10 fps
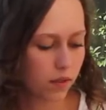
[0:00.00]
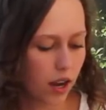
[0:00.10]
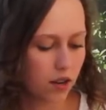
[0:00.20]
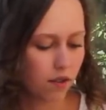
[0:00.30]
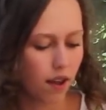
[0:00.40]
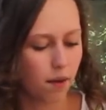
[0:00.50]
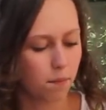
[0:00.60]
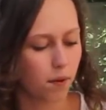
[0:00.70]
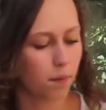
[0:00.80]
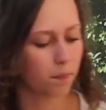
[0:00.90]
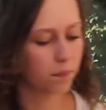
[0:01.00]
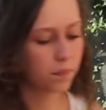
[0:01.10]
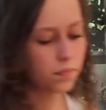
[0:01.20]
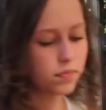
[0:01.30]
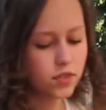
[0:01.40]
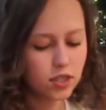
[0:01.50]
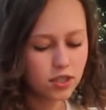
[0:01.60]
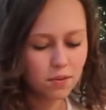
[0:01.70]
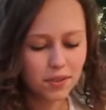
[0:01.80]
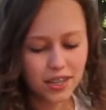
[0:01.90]
I do that, but she's
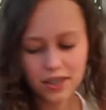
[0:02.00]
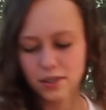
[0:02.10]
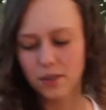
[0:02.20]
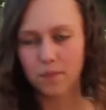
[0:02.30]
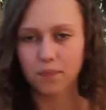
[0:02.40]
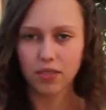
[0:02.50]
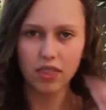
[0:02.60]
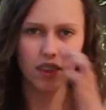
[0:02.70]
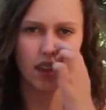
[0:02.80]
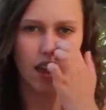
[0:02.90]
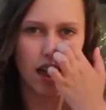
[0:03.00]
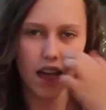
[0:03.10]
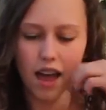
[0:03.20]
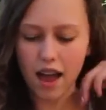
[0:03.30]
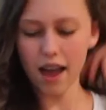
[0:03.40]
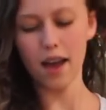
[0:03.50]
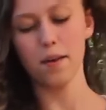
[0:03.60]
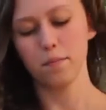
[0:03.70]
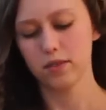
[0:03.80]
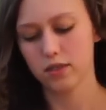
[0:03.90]
so cute.
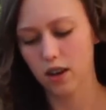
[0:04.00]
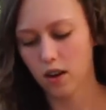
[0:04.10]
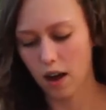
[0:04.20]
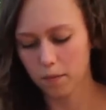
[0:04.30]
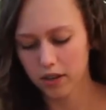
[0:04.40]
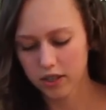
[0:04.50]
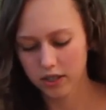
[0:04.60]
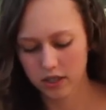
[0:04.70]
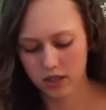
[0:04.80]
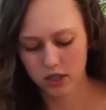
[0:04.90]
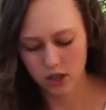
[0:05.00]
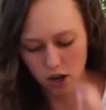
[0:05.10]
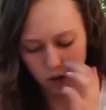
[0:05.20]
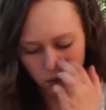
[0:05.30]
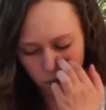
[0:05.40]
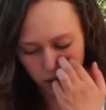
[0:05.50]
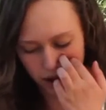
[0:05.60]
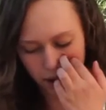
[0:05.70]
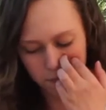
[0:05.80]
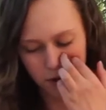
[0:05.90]
Um, so I'm going to show
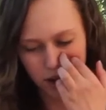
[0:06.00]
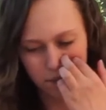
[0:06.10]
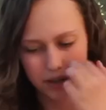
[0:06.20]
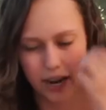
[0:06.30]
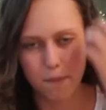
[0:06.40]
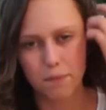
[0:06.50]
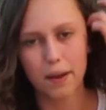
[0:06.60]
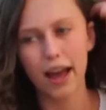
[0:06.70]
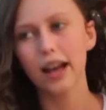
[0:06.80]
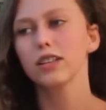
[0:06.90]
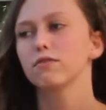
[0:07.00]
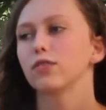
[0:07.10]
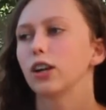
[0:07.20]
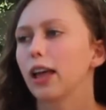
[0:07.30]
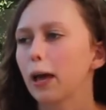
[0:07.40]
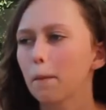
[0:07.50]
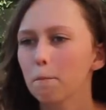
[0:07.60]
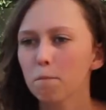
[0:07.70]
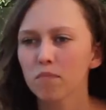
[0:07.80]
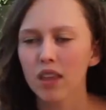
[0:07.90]
what I put in my diaper bags for like
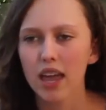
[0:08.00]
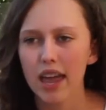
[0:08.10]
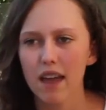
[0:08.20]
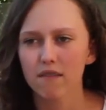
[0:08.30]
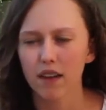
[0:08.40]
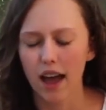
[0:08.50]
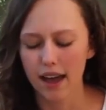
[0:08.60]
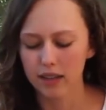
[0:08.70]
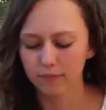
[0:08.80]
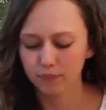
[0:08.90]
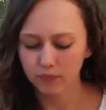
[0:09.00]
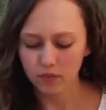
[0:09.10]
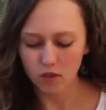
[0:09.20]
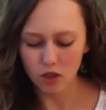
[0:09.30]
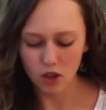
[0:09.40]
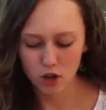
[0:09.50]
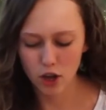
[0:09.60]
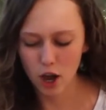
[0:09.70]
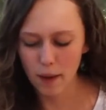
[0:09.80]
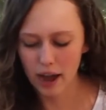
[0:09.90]
if I
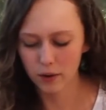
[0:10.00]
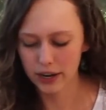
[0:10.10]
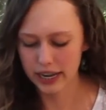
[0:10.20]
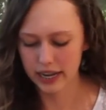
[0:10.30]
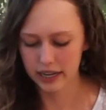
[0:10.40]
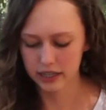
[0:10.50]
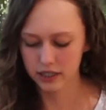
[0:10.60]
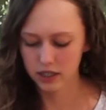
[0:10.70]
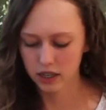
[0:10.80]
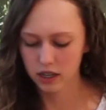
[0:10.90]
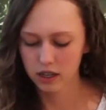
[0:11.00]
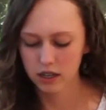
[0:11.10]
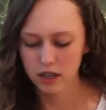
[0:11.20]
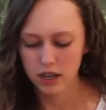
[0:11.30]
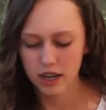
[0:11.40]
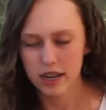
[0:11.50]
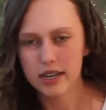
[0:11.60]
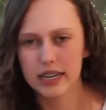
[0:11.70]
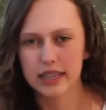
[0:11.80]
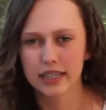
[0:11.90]
go out and
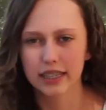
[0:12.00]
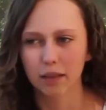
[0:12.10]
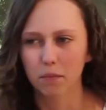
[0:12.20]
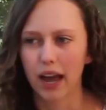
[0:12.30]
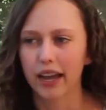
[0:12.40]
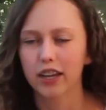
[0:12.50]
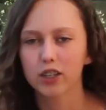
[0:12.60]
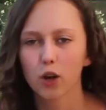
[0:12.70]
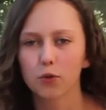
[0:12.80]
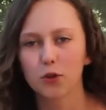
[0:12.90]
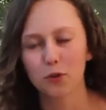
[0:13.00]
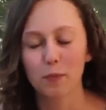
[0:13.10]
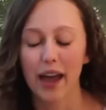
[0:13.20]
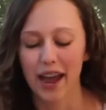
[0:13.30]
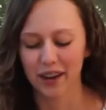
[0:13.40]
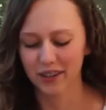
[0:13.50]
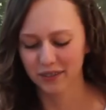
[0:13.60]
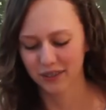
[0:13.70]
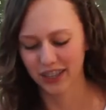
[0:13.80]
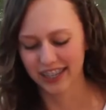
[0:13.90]
this is like my go-to bag
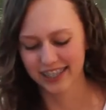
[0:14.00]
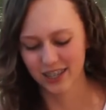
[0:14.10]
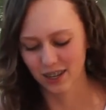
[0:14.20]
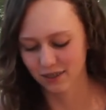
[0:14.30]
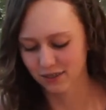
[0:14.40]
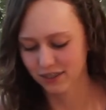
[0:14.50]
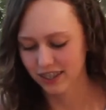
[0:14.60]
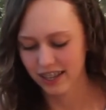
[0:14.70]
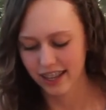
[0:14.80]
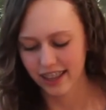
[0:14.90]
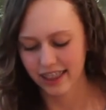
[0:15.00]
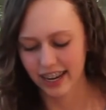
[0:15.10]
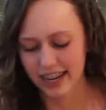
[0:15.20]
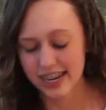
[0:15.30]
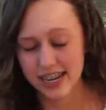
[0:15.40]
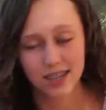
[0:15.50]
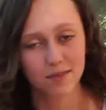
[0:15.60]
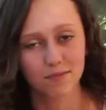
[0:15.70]
for like stuff that I need.